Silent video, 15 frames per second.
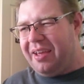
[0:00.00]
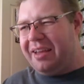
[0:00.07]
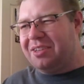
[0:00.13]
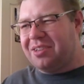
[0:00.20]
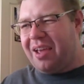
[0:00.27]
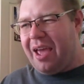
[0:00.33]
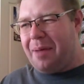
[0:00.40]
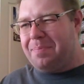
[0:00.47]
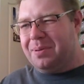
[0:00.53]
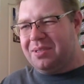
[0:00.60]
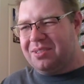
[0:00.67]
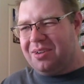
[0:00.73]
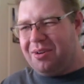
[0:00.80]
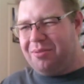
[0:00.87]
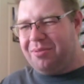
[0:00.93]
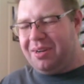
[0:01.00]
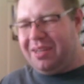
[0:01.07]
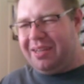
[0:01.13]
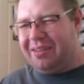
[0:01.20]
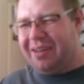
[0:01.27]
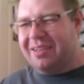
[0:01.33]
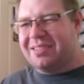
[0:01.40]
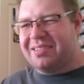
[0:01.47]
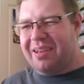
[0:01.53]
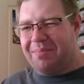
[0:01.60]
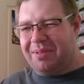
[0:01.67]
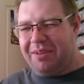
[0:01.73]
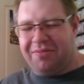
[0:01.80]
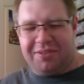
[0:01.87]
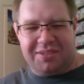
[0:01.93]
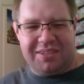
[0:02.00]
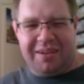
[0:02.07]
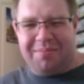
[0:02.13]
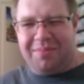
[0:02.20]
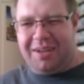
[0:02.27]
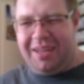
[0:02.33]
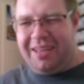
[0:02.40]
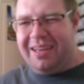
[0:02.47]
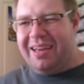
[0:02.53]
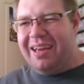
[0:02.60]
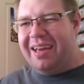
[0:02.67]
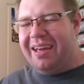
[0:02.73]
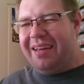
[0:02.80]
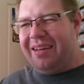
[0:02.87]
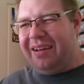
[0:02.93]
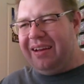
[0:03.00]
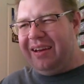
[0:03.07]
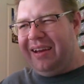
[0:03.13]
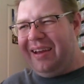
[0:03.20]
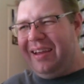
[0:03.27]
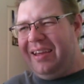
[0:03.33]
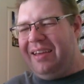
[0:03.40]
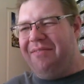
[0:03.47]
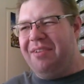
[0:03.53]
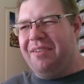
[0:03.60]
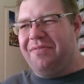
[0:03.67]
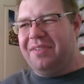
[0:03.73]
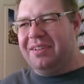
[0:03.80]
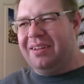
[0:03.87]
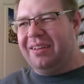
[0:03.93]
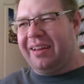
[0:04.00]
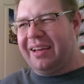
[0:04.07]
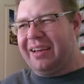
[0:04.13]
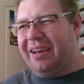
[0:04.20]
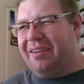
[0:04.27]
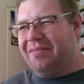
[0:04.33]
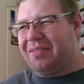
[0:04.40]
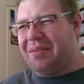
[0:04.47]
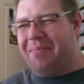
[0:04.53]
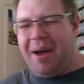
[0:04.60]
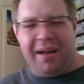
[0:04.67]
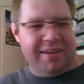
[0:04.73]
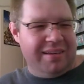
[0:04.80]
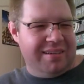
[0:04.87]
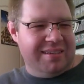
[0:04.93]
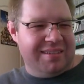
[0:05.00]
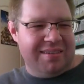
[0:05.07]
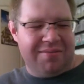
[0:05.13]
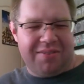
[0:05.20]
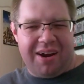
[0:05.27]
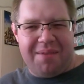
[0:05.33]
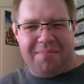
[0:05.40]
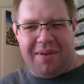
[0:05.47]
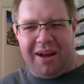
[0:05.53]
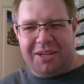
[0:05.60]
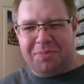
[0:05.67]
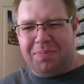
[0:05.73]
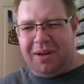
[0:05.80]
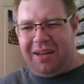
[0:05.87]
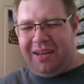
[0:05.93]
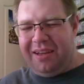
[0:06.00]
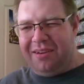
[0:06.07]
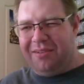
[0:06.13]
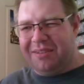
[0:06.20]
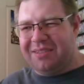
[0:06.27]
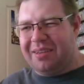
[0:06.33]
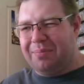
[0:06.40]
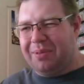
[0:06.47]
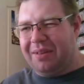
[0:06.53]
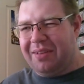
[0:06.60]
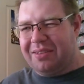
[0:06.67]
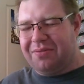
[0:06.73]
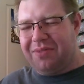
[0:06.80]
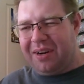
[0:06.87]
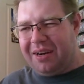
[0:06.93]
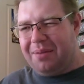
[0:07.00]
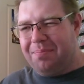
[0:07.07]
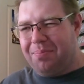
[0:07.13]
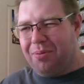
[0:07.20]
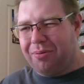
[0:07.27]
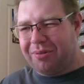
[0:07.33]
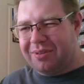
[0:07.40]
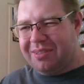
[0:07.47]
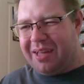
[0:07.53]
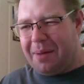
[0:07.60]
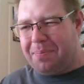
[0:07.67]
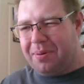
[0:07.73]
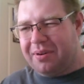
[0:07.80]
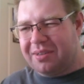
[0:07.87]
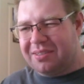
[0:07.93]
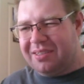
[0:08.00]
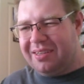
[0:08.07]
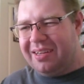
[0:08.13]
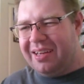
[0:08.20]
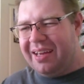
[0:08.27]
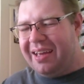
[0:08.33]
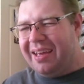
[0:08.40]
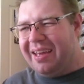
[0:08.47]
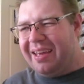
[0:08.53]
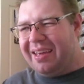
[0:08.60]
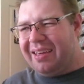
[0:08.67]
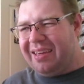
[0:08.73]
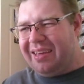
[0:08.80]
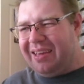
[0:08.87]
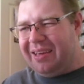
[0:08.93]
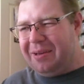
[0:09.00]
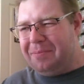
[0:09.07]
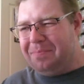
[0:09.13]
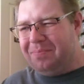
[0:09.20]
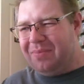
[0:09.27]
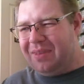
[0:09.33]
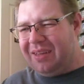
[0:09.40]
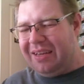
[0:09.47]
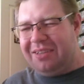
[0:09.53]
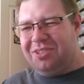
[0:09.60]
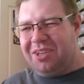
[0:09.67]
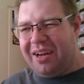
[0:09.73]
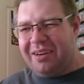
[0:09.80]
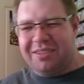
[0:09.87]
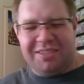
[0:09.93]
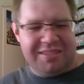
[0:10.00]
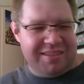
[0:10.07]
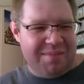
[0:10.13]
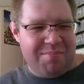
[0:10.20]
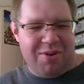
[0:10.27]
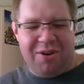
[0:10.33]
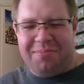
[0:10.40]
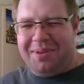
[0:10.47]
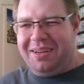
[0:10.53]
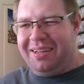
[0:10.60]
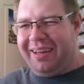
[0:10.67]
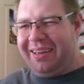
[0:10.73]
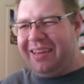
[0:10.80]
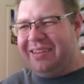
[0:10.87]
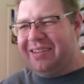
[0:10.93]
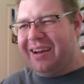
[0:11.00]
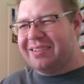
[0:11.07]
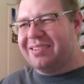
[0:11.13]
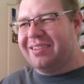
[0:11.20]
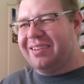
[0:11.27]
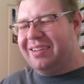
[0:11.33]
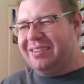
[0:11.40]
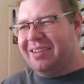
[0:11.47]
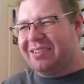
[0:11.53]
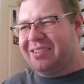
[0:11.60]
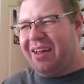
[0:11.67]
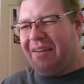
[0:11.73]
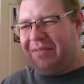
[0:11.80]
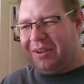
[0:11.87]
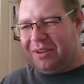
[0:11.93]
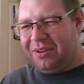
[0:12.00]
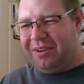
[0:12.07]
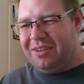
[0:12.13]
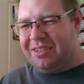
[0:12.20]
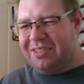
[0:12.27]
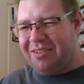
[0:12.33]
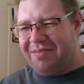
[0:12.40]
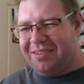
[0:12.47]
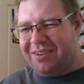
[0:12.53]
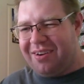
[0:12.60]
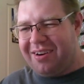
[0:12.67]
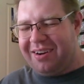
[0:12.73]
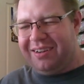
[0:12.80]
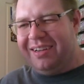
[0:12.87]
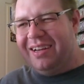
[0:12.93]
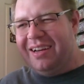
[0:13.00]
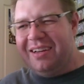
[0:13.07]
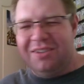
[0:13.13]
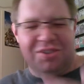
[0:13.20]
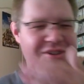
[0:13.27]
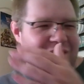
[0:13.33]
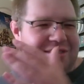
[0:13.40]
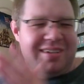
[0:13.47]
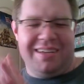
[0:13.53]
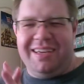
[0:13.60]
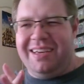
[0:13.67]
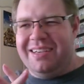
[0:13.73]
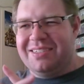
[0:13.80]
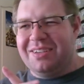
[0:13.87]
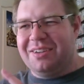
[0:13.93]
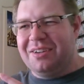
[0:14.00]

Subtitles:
episode, when he does something for somebody, even if if the amount it isn't very much, but it's something that's very important to that person, he cherishes the moment. Like, he does it out of the goodness of his heart. It shows that he is a good